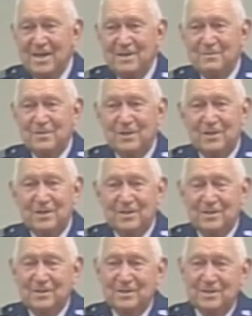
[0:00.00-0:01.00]
But
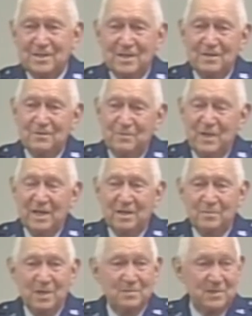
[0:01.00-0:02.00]
uh, so they were begging
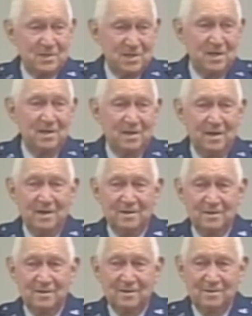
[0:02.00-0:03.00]
people to stay there
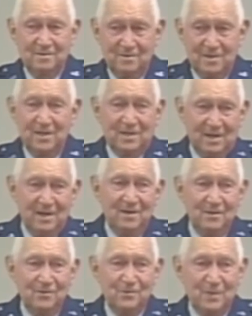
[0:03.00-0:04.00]
to take care of
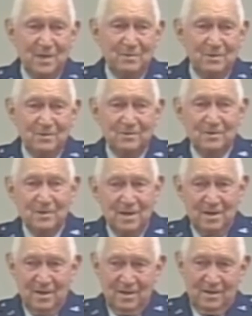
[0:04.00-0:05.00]
those people who was
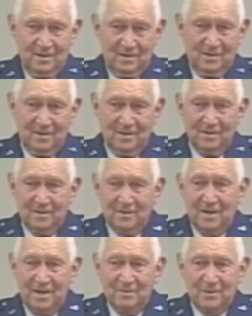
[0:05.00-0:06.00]
uh,
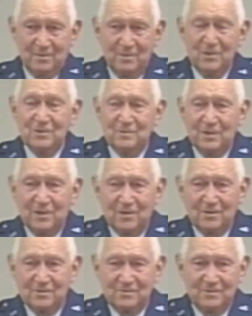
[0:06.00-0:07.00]
unable to move
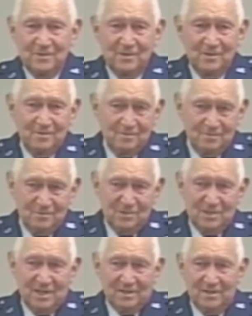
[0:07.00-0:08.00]
because of uh,
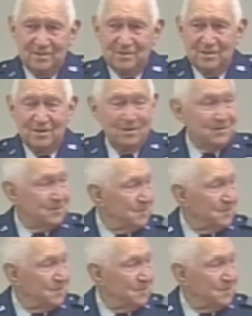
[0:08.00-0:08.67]
sickness, you know.